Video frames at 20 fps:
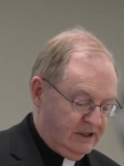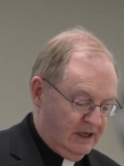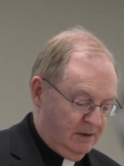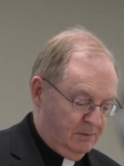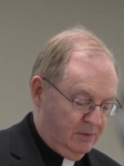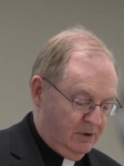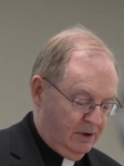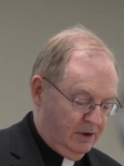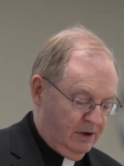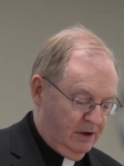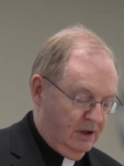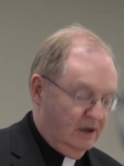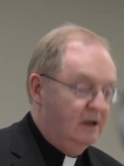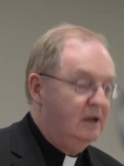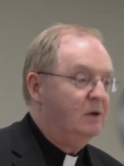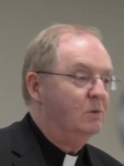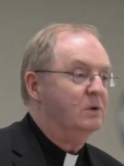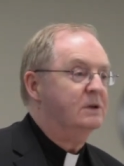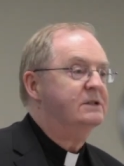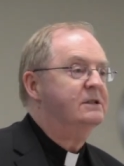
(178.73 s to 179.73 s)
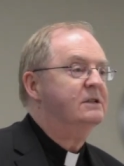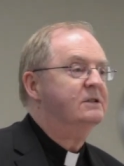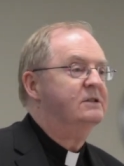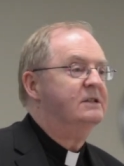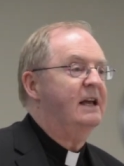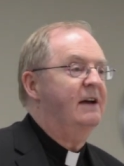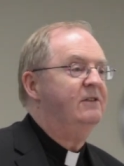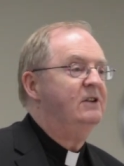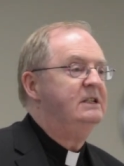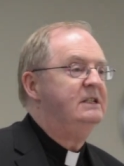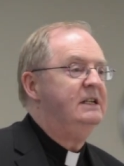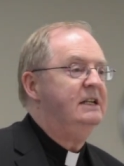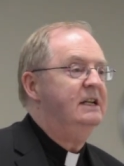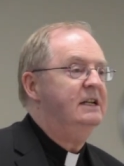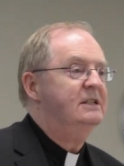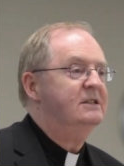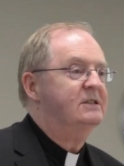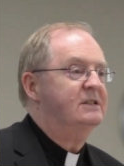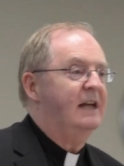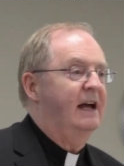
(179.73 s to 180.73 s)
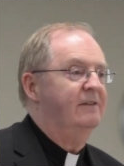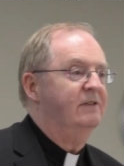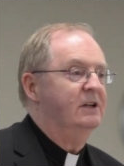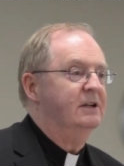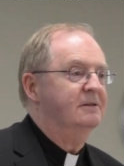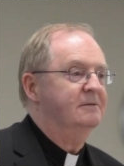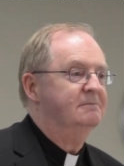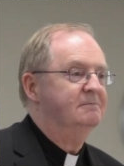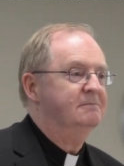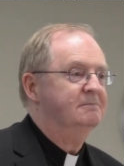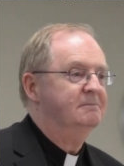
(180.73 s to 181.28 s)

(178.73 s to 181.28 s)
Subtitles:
number was 77.